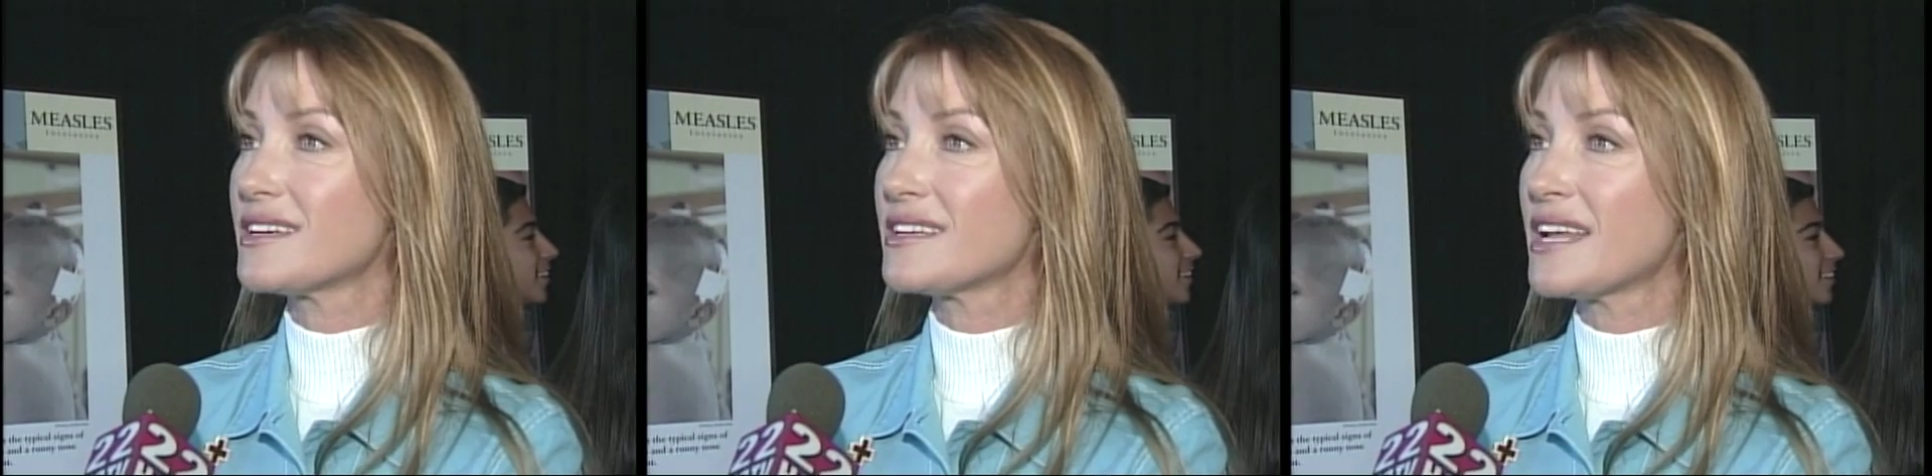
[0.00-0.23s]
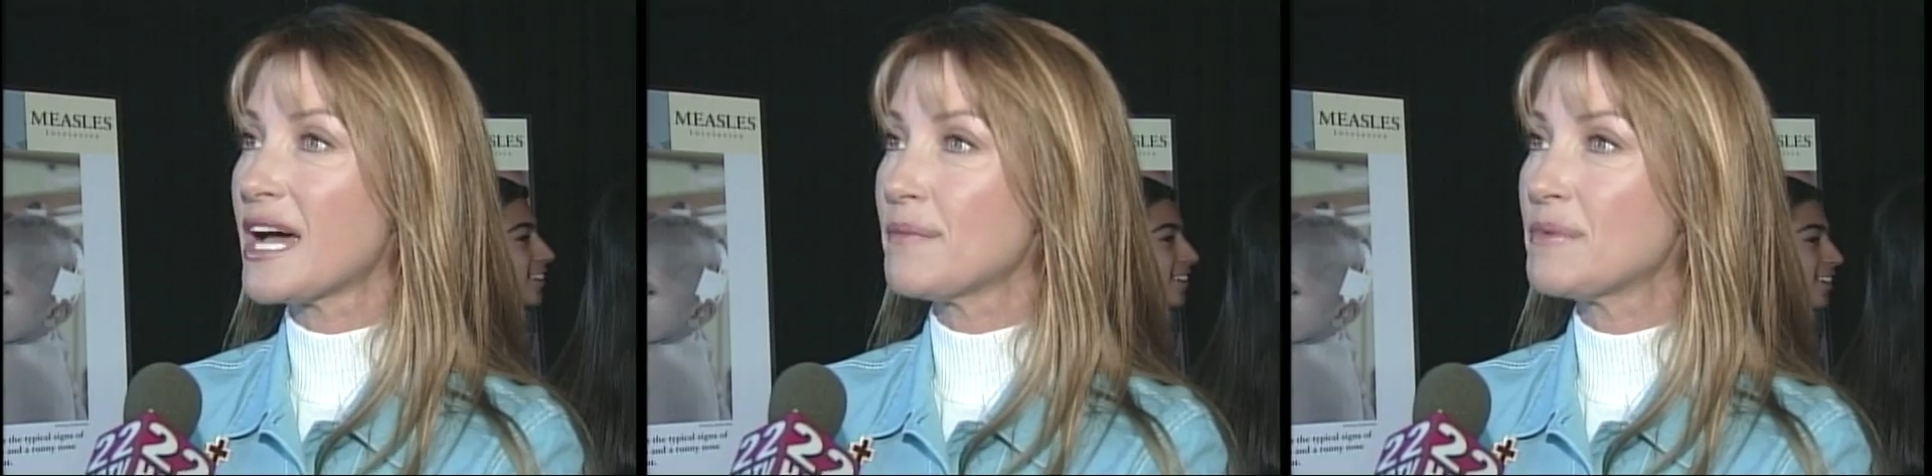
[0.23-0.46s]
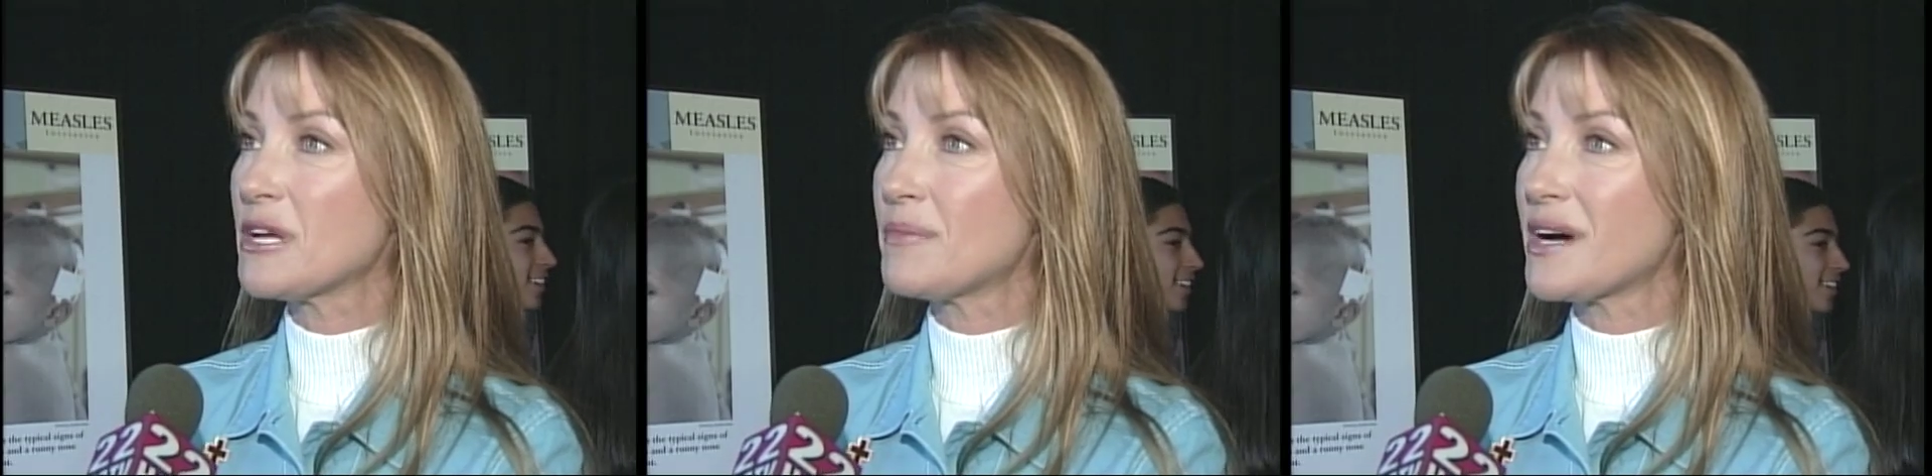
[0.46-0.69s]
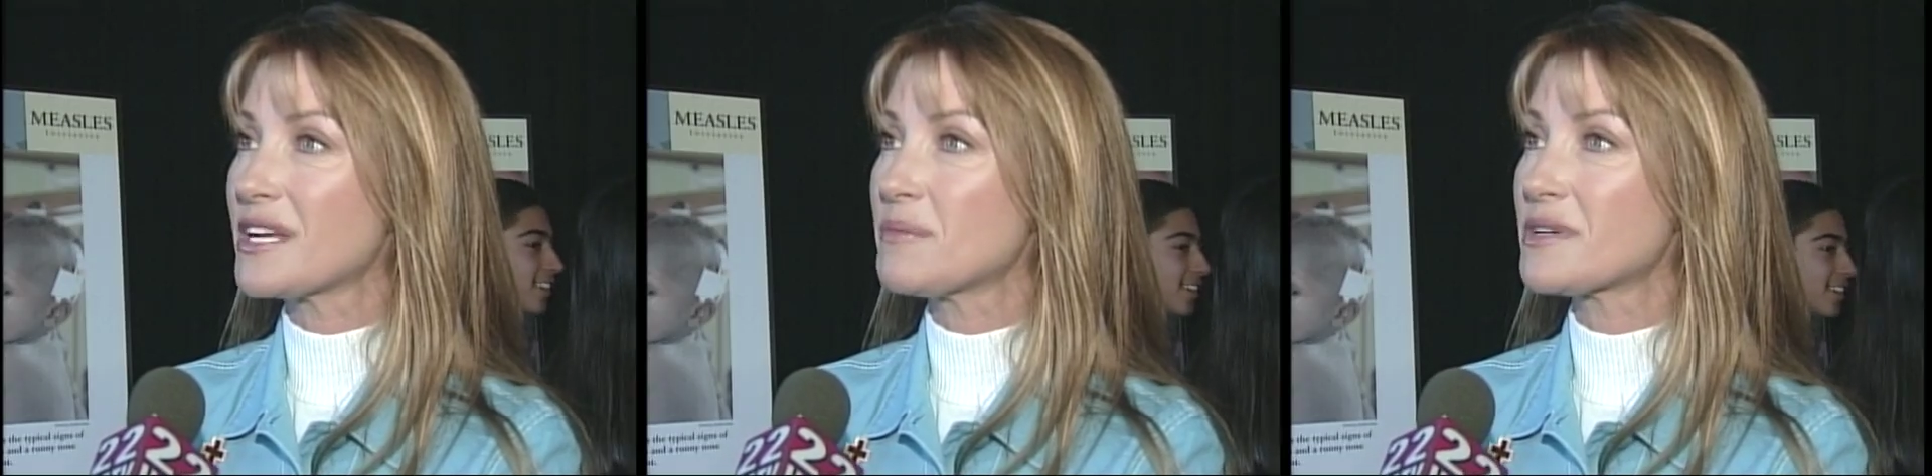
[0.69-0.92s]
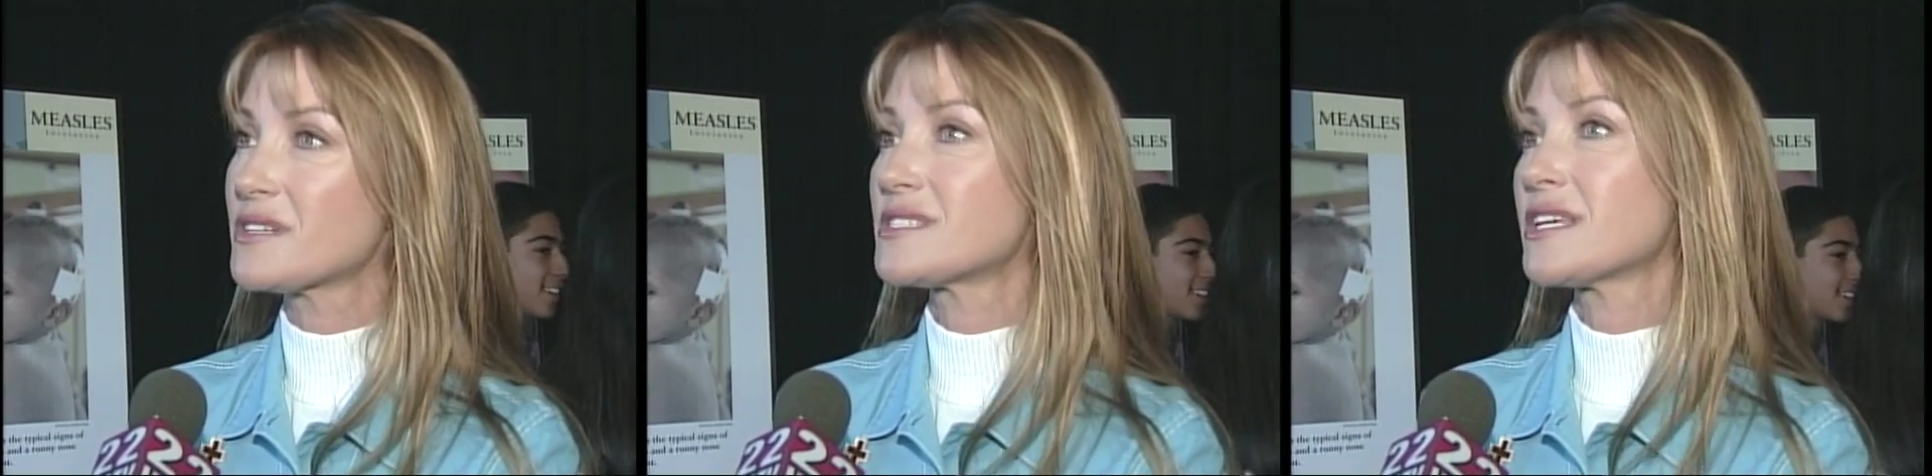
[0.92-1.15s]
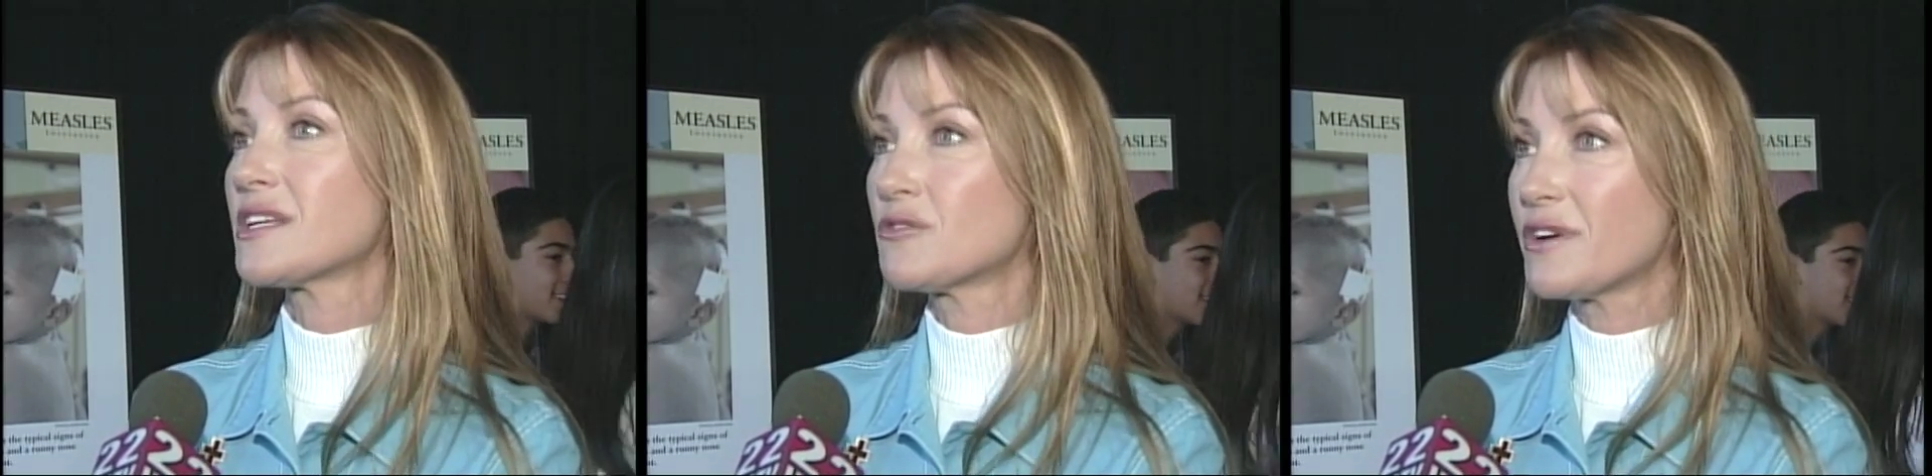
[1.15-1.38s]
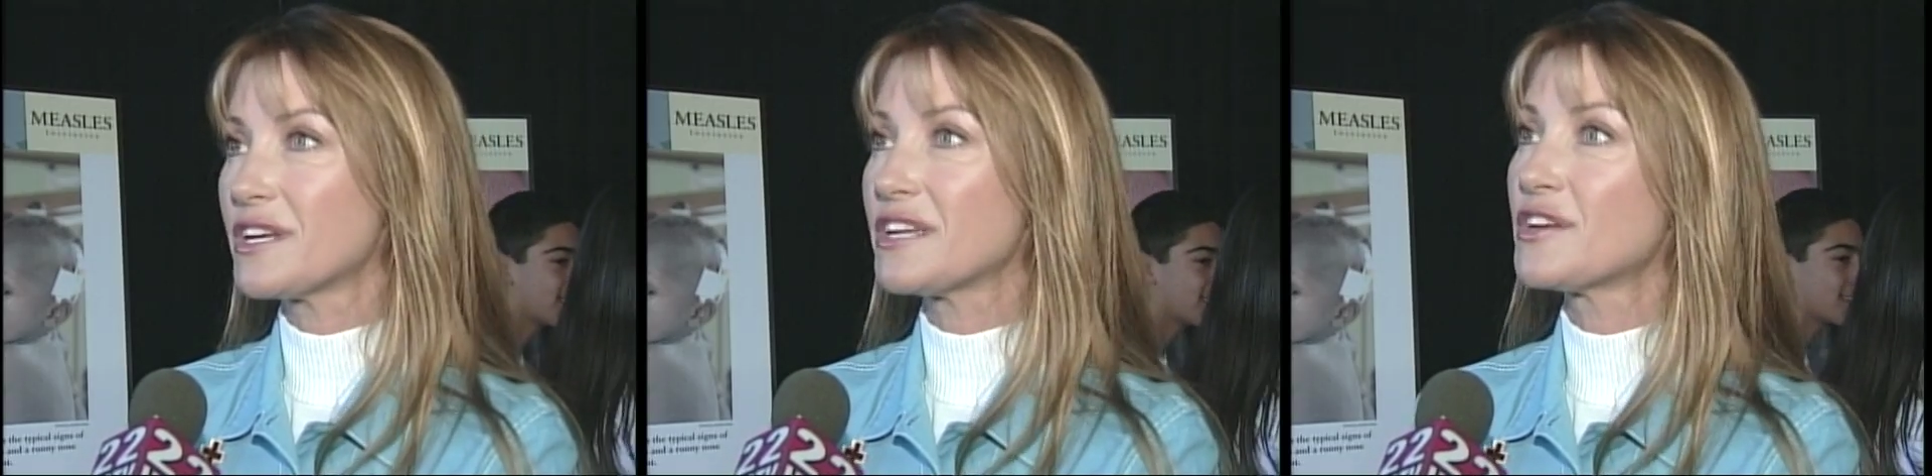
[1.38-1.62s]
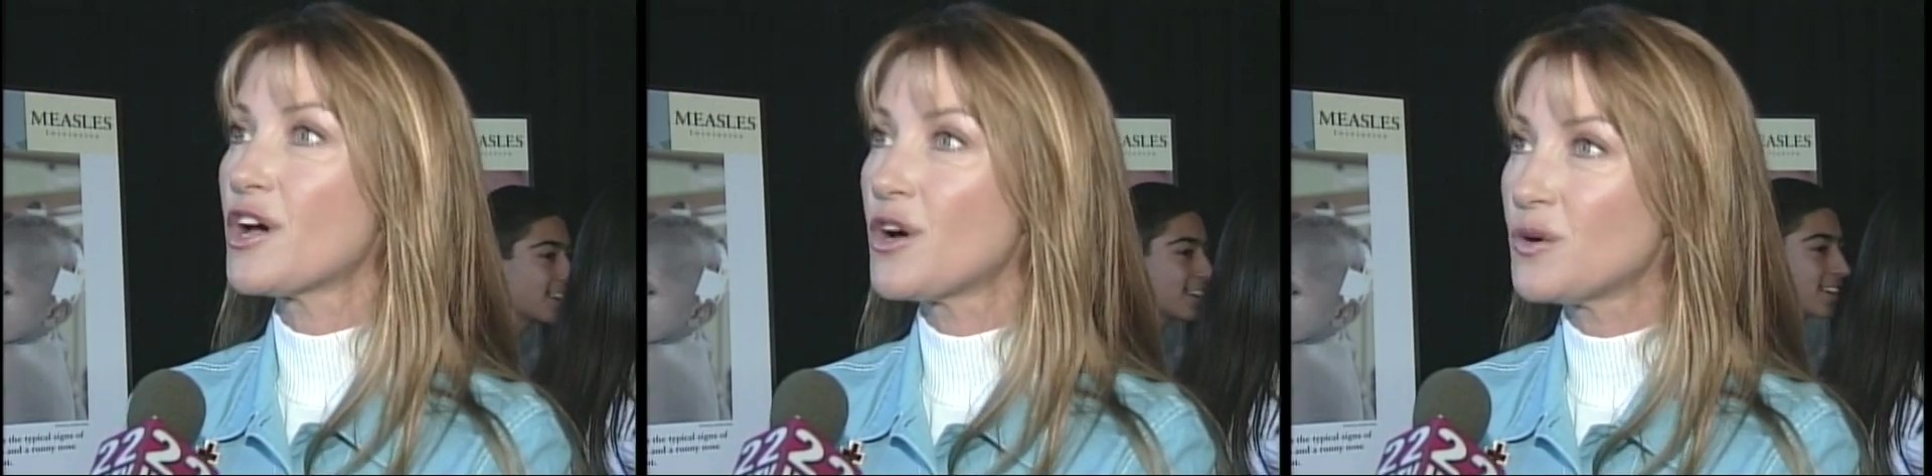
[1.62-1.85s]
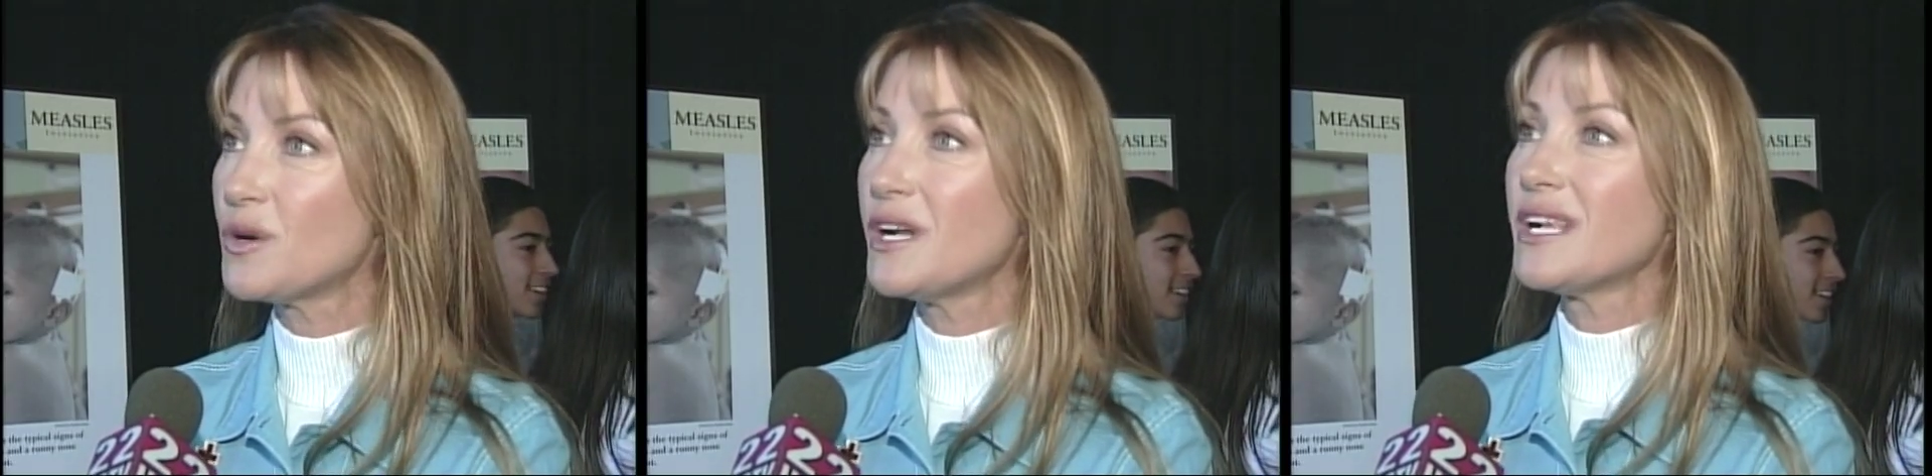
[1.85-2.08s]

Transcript: and happy about it because they'll already know